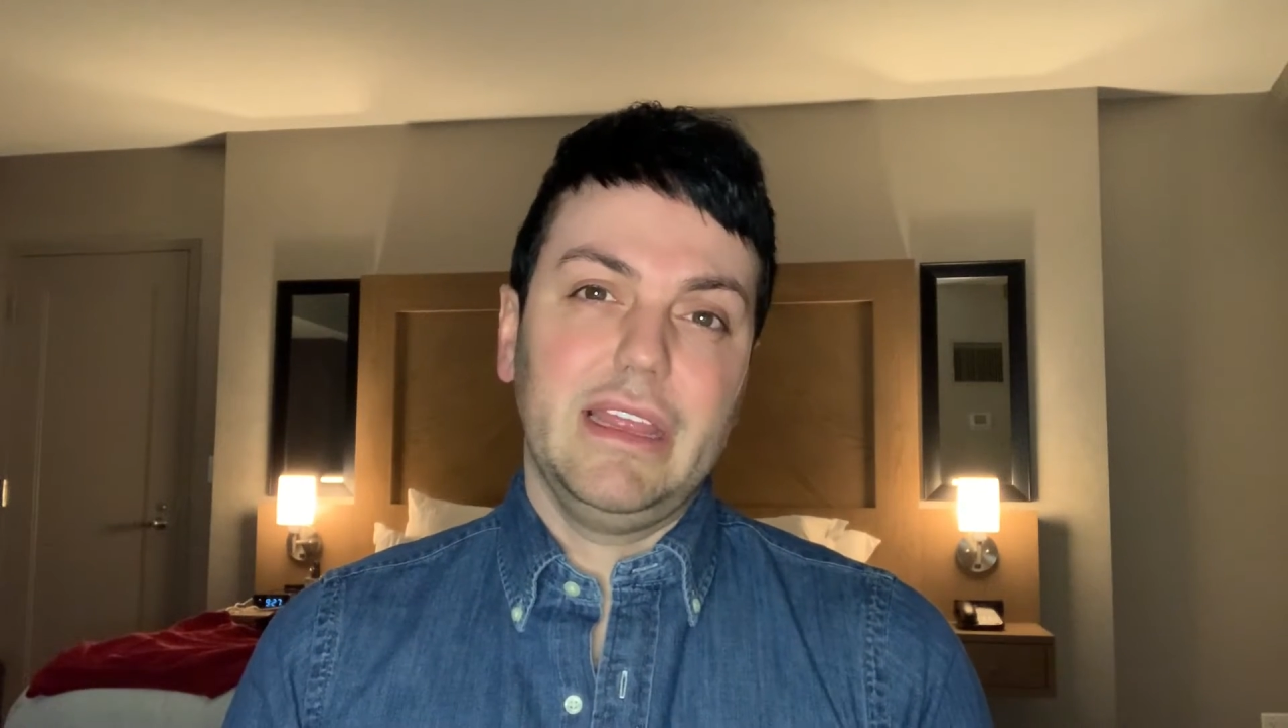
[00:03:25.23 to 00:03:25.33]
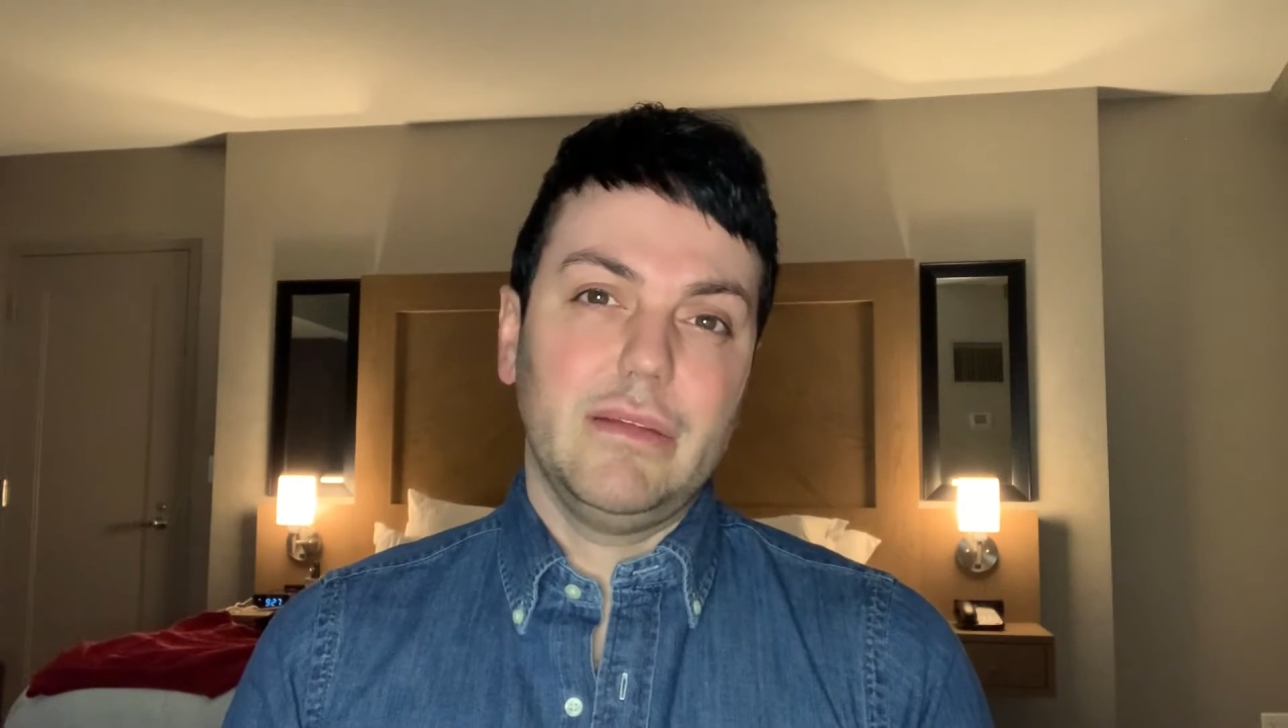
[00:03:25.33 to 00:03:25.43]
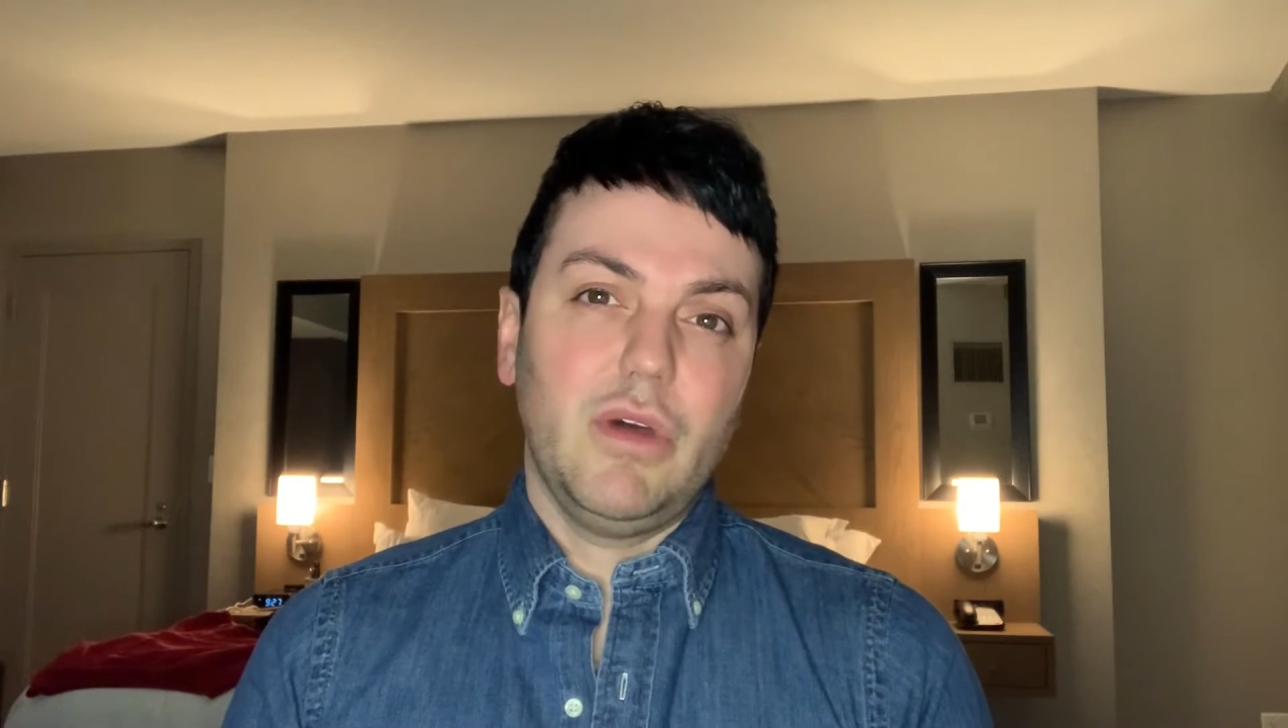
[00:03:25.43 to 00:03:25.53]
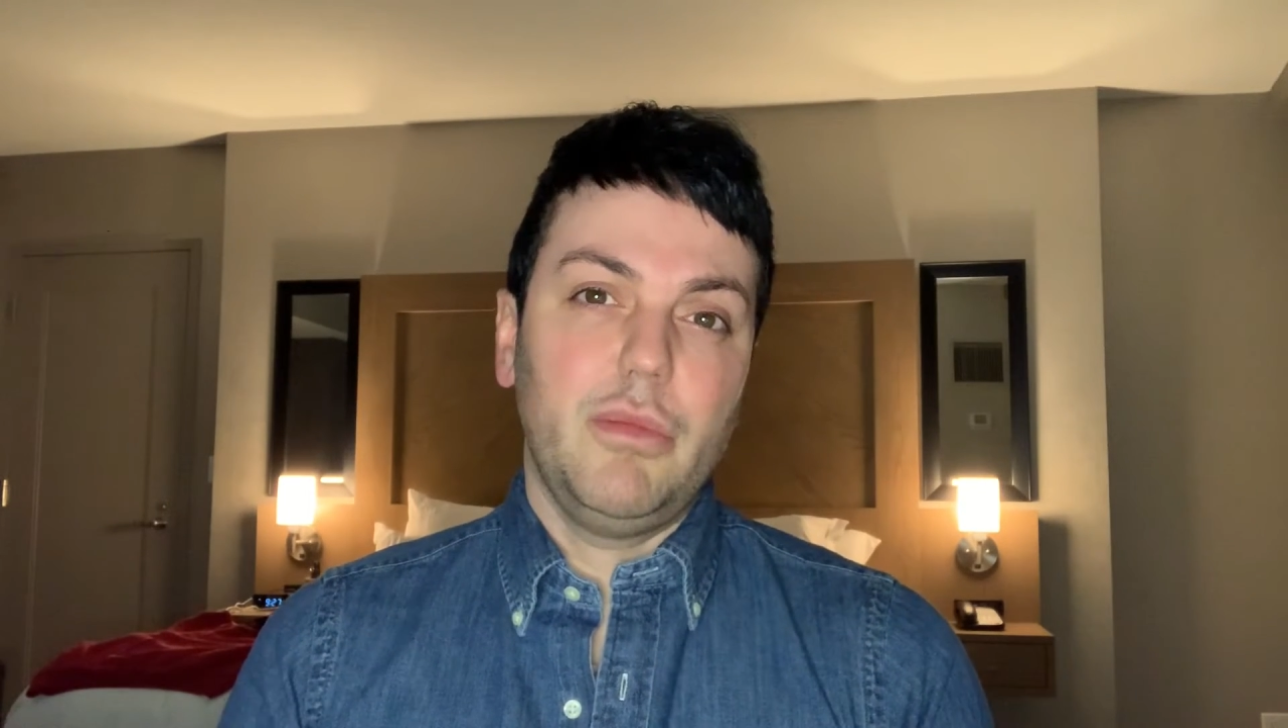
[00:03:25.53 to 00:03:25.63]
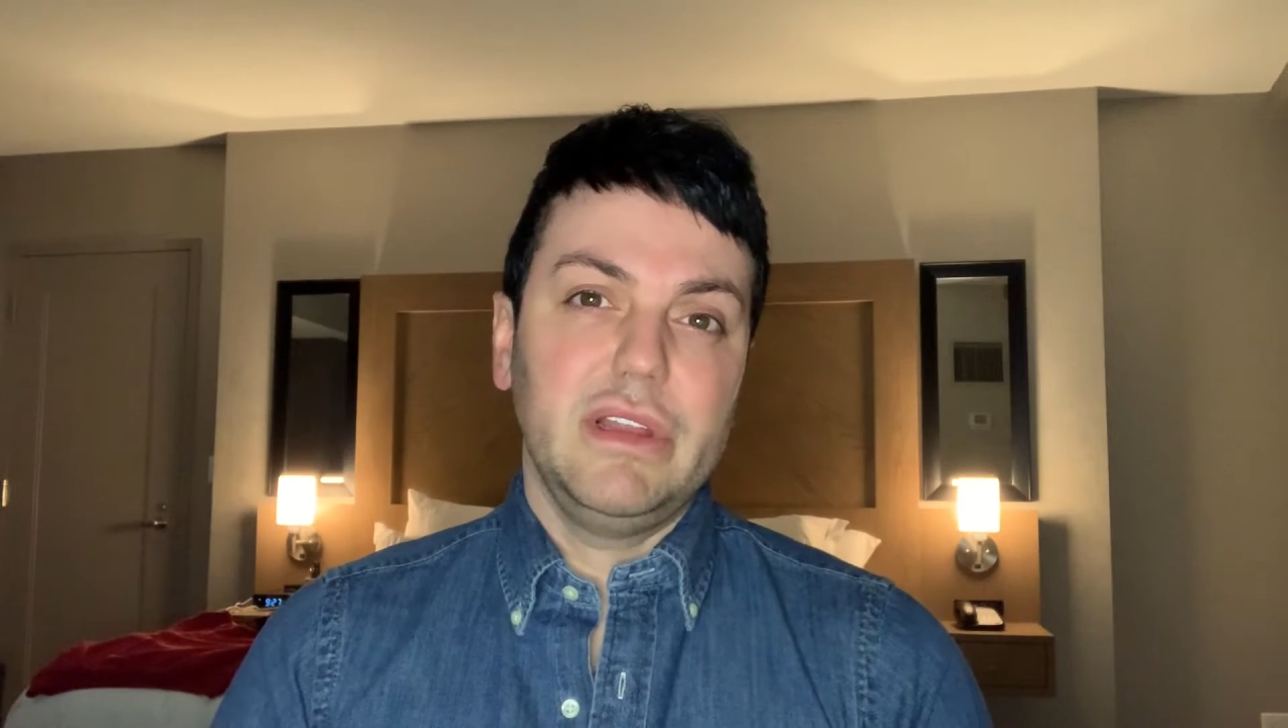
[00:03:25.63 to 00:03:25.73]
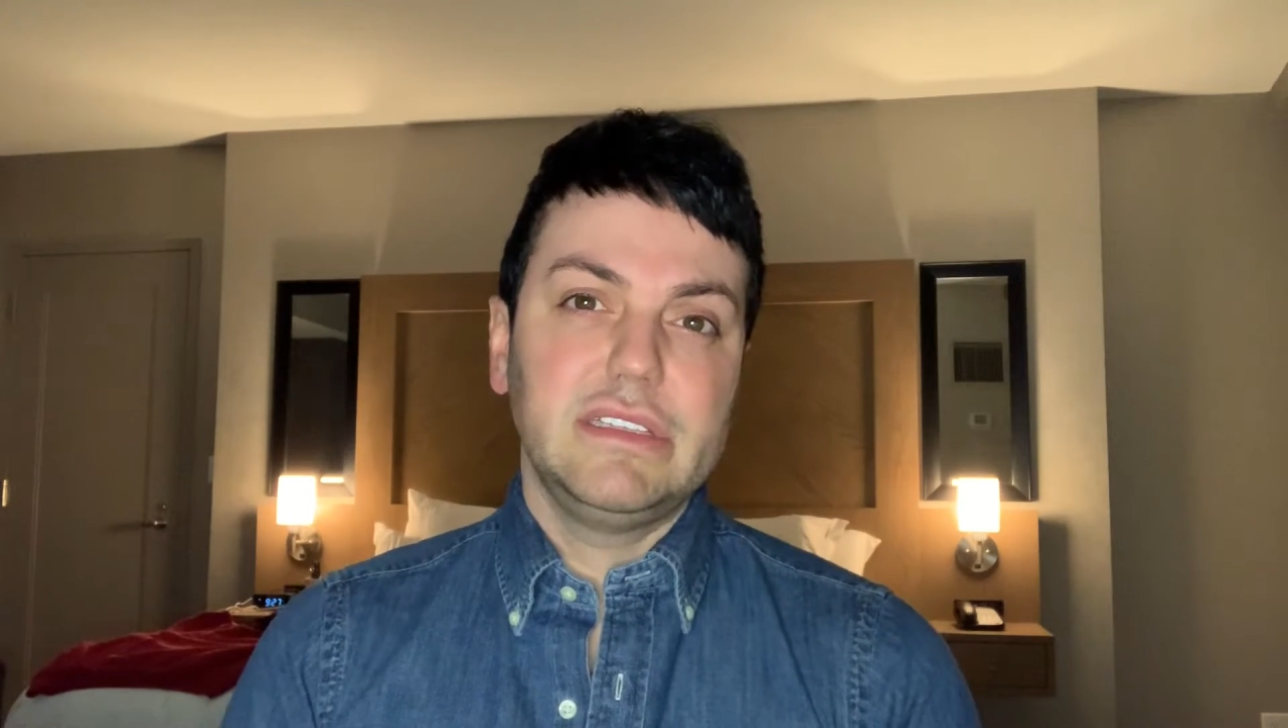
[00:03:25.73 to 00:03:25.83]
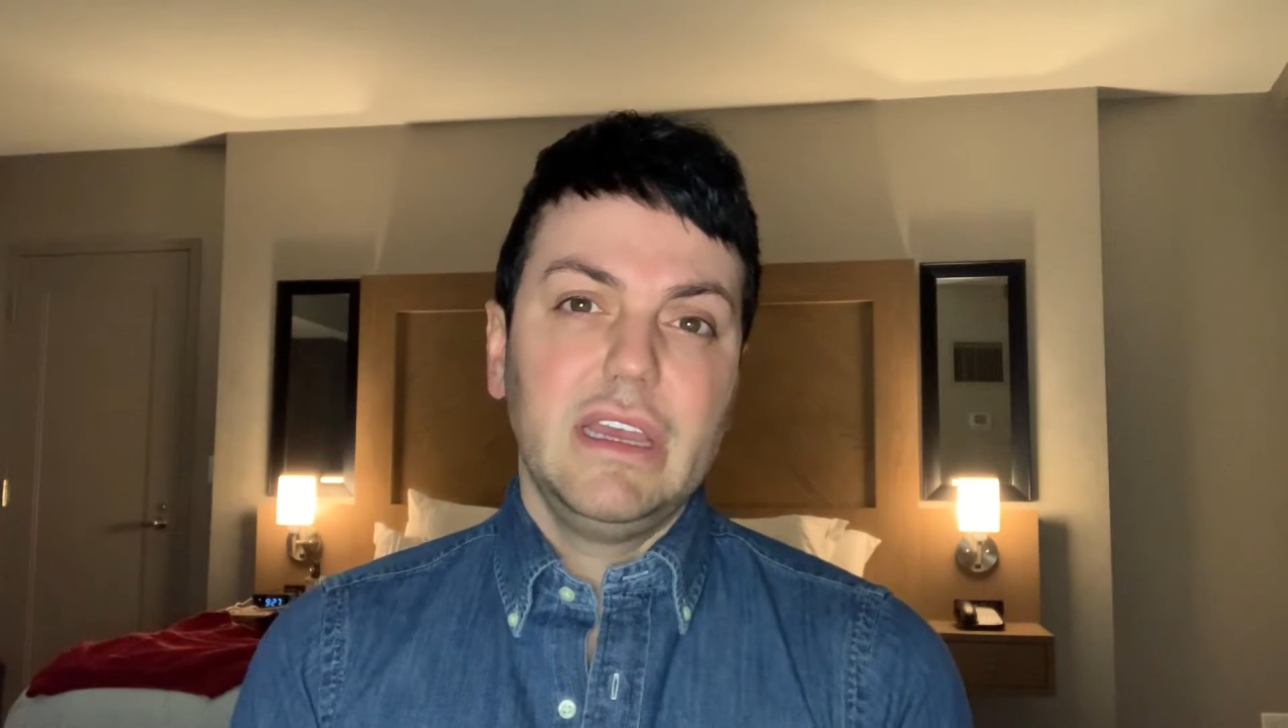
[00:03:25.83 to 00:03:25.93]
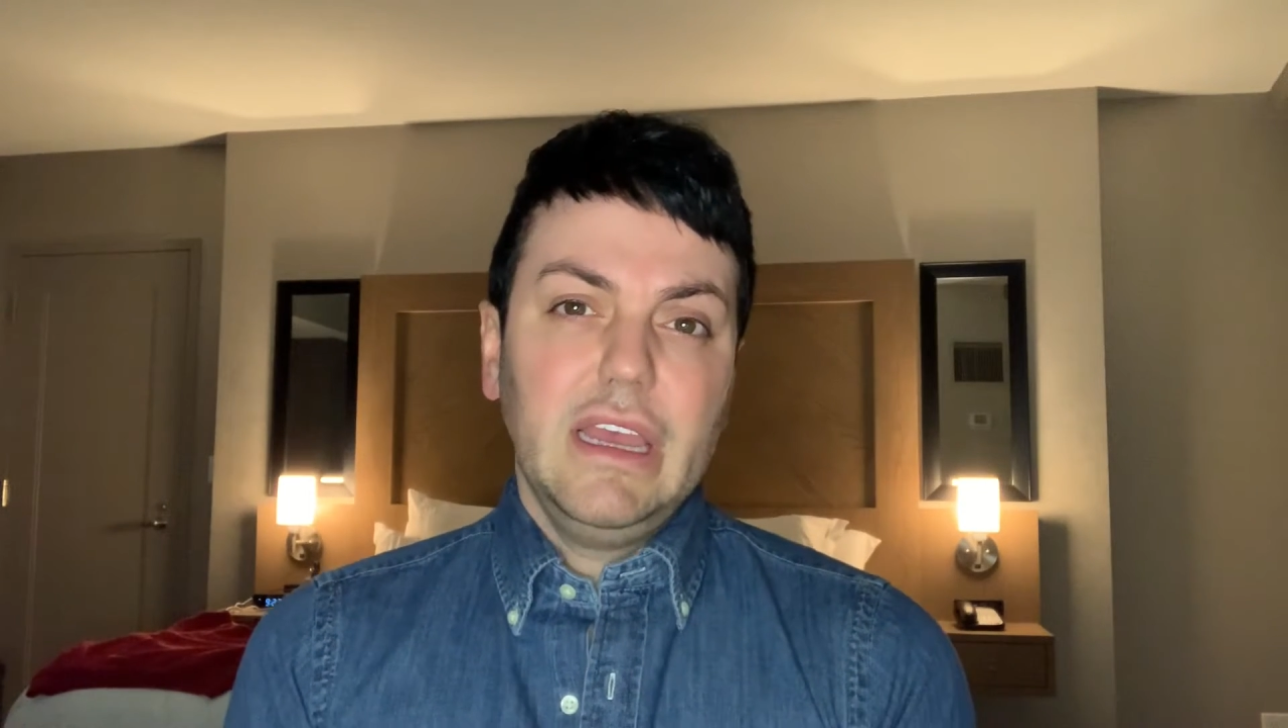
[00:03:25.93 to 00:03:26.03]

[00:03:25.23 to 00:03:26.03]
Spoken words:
at the moment.